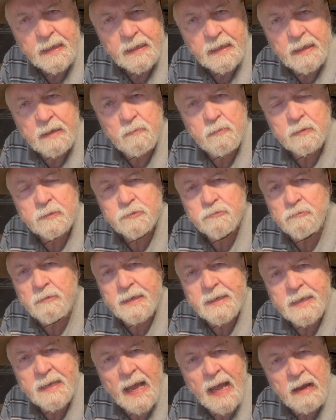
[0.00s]
He was
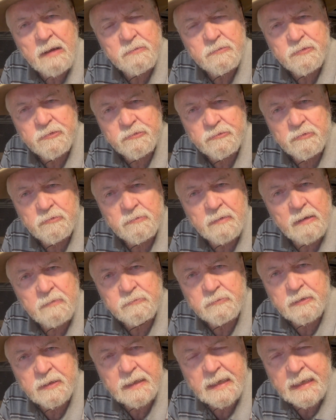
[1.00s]
renowned
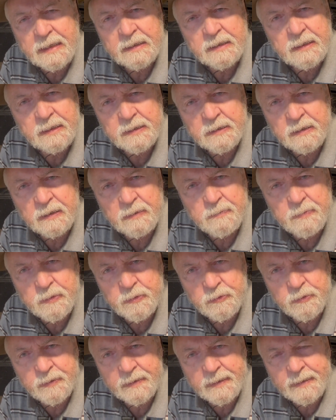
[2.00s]
throughout the Indian
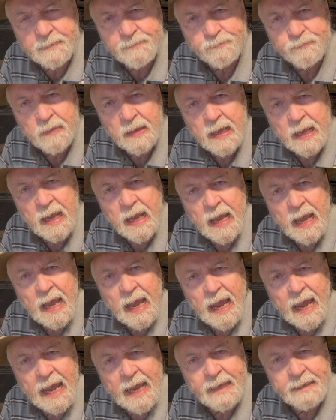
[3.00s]
community.
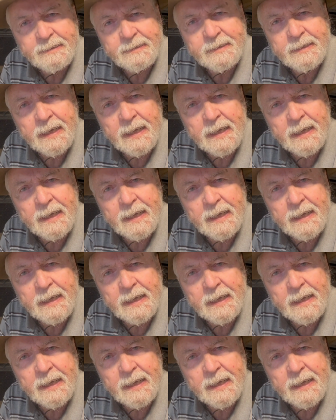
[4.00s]
And